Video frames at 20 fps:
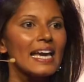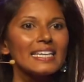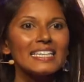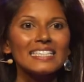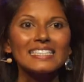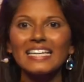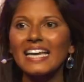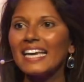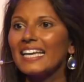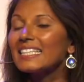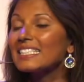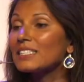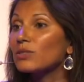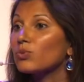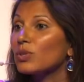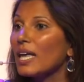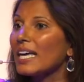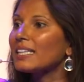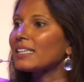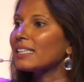And it takes
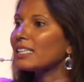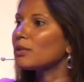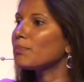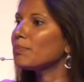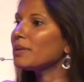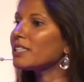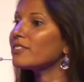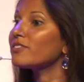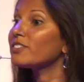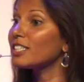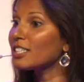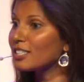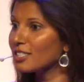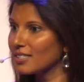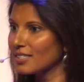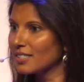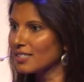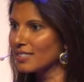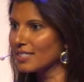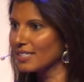that little bit of
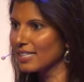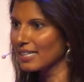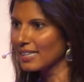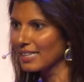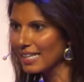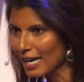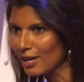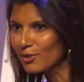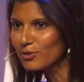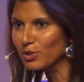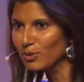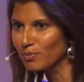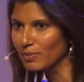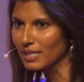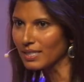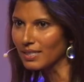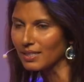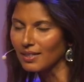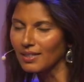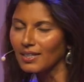distance that allows
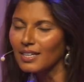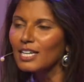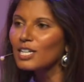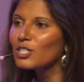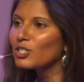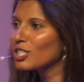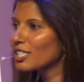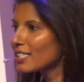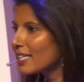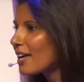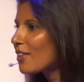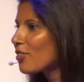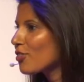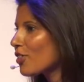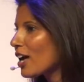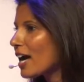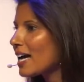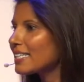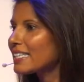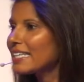me to get
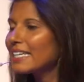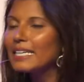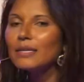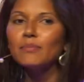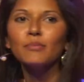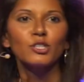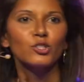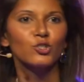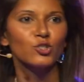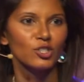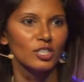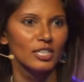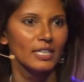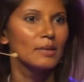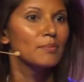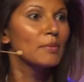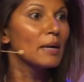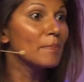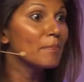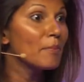that image
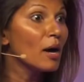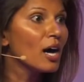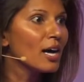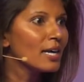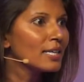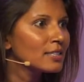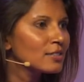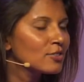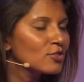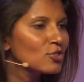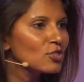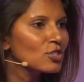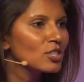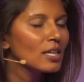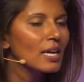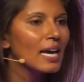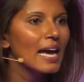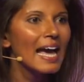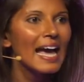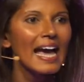in my mind
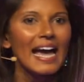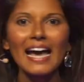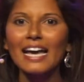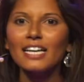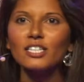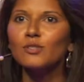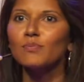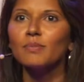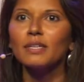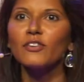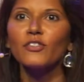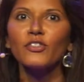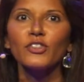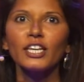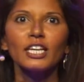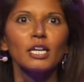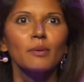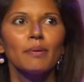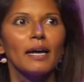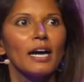has me
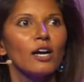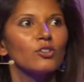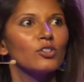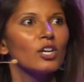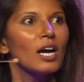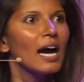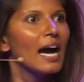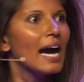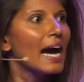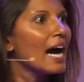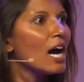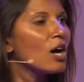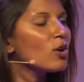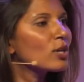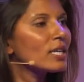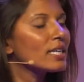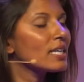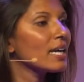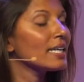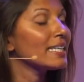think about how
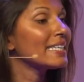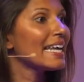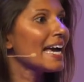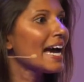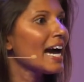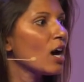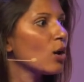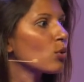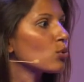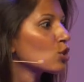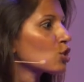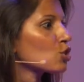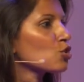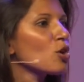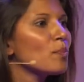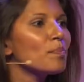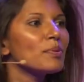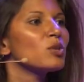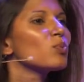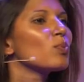can I now show
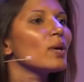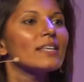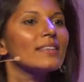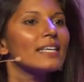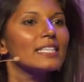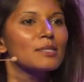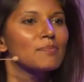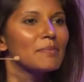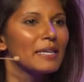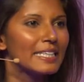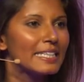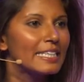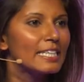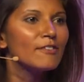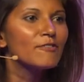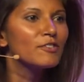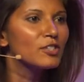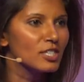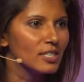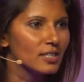up in a way that's
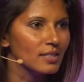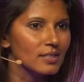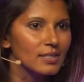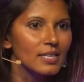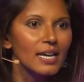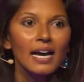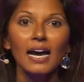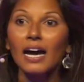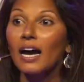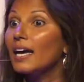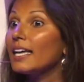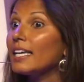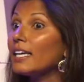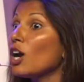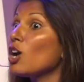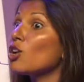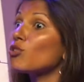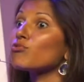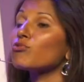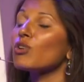magnificent, eh,
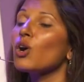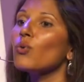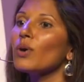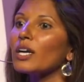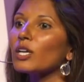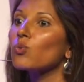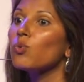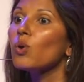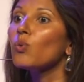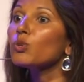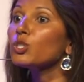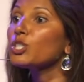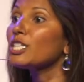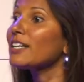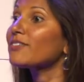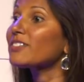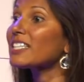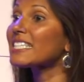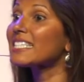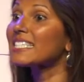heroic? What would she
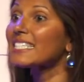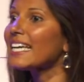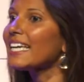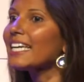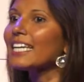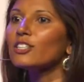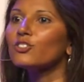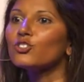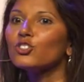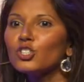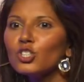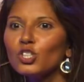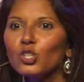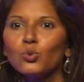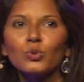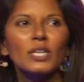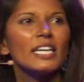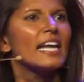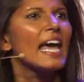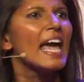have to say and
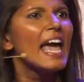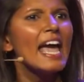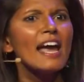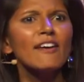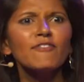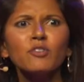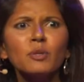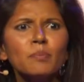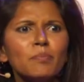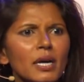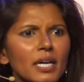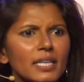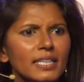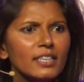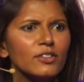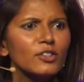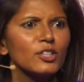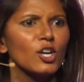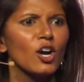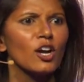do that everybody
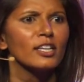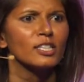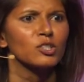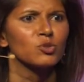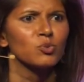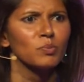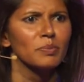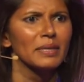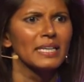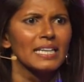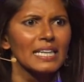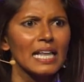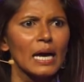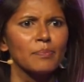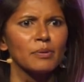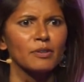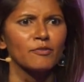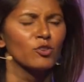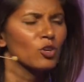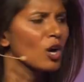in the audience would be
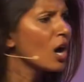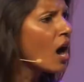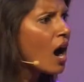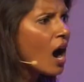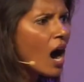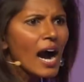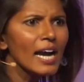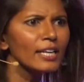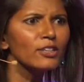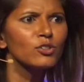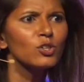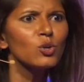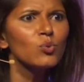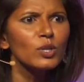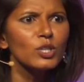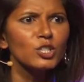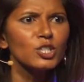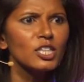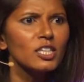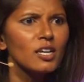clapping for? I don't know
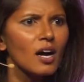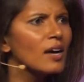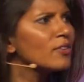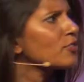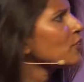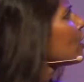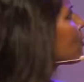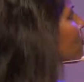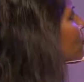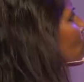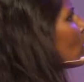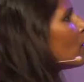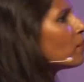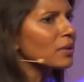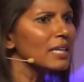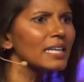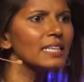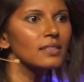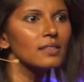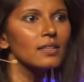where she got that from.
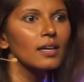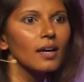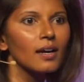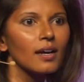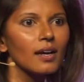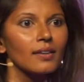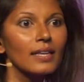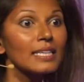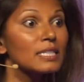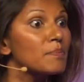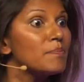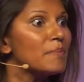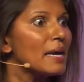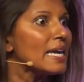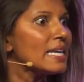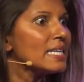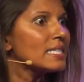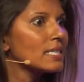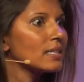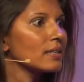Let, that's
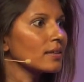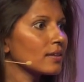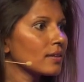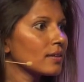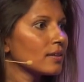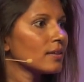amazing.